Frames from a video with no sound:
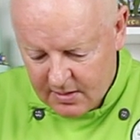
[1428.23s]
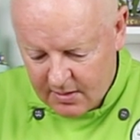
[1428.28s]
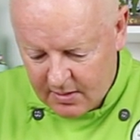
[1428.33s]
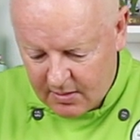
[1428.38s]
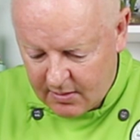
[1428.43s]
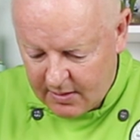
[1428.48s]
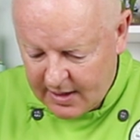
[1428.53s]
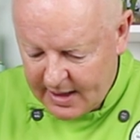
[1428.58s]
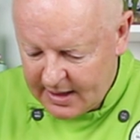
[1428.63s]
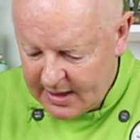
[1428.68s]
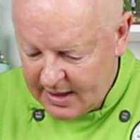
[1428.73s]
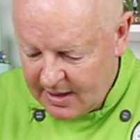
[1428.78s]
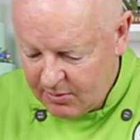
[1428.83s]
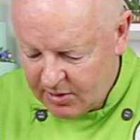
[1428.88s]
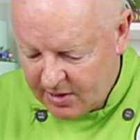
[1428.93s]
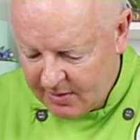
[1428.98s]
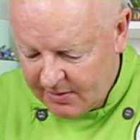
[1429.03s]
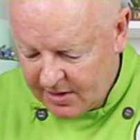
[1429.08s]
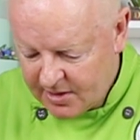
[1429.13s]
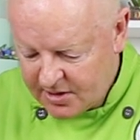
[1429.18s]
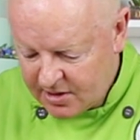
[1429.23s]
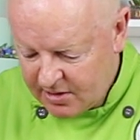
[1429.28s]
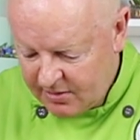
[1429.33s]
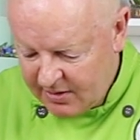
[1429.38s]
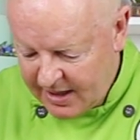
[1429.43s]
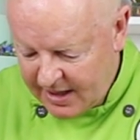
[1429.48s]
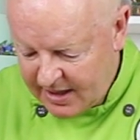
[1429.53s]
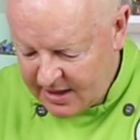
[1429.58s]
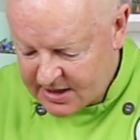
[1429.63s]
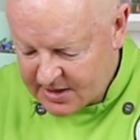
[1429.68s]
All right, and then what I'm going to
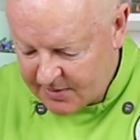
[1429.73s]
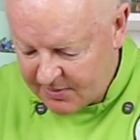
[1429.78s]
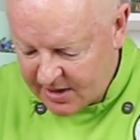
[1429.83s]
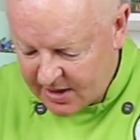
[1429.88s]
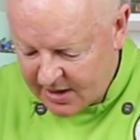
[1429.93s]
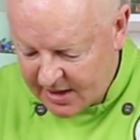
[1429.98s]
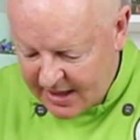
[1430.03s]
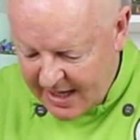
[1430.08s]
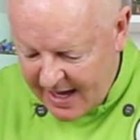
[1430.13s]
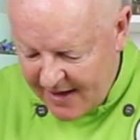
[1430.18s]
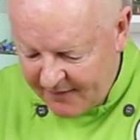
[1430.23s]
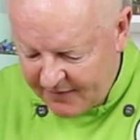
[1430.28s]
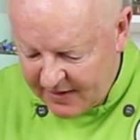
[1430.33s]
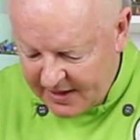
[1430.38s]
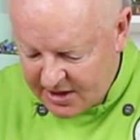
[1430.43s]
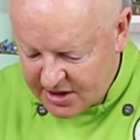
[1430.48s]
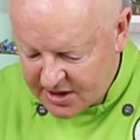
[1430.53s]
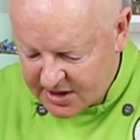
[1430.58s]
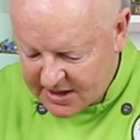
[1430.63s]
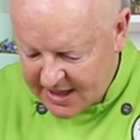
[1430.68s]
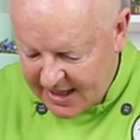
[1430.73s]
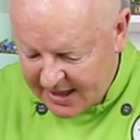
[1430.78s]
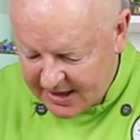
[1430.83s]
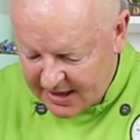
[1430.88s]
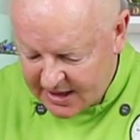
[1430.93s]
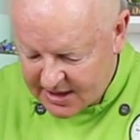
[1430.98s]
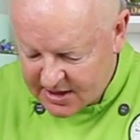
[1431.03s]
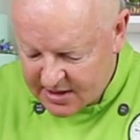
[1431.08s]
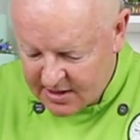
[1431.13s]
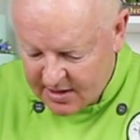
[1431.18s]
do here is I'm going to carefully just take
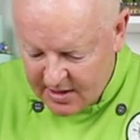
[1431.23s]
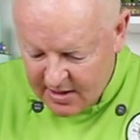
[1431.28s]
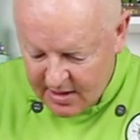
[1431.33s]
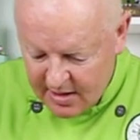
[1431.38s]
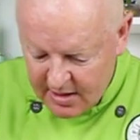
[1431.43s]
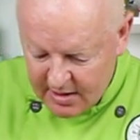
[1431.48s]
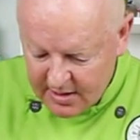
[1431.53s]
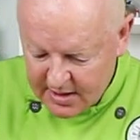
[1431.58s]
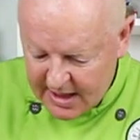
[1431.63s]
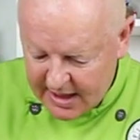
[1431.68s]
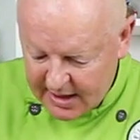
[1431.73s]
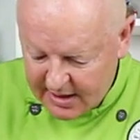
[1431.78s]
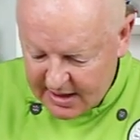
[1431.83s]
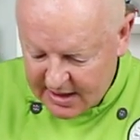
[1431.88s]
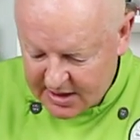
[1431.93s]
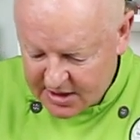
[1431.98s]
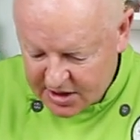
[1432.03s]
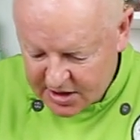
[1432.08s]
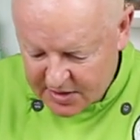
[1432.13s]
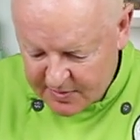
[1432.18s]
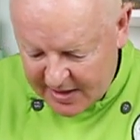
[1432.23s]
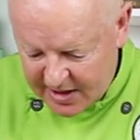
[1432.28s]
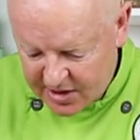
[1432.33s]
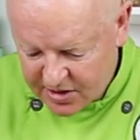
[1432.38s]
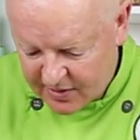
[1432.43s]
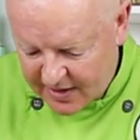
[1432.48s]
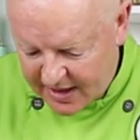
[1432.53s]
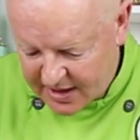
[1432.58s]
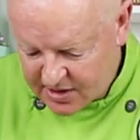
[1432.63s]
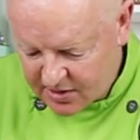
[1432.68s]
this, just make
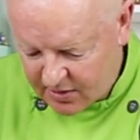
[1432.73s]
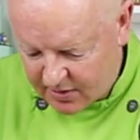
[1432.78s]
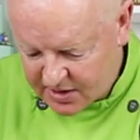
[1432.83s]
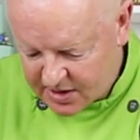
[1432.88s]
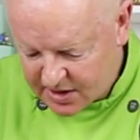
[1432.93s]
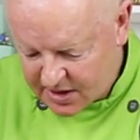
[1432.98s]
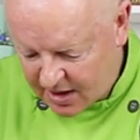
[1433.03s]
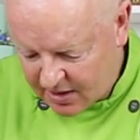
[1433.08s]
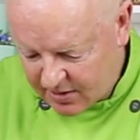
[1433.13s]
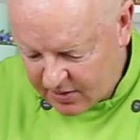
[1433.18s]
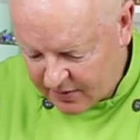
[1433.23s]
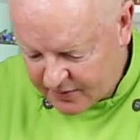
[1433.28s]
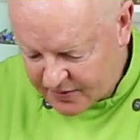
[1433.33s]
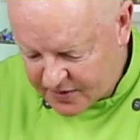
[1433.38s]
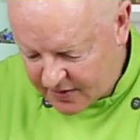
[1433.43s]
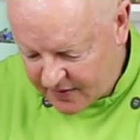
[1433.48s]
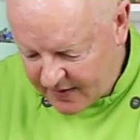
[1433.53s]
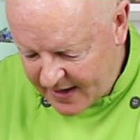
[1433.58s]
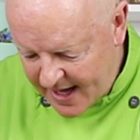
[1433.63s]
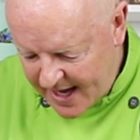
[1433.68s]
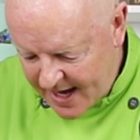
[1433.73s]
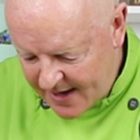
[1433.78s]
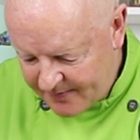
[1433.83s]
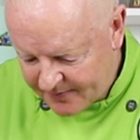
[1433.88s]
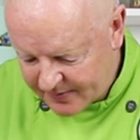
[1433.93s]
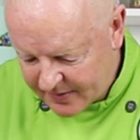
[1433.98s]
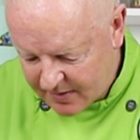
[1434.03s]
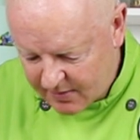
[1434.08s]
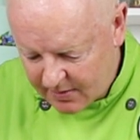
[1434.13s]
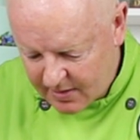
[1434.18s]
sure that's not stuck onto there,
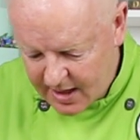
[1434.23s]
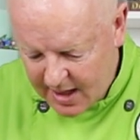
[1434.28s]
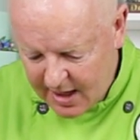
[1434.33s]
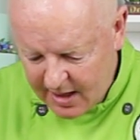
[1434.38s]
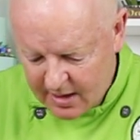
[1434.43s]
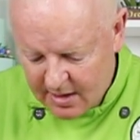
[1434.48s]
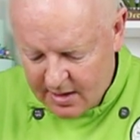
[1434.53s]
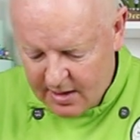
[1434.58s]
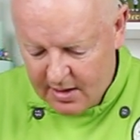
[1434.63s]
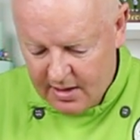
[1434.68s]
okay?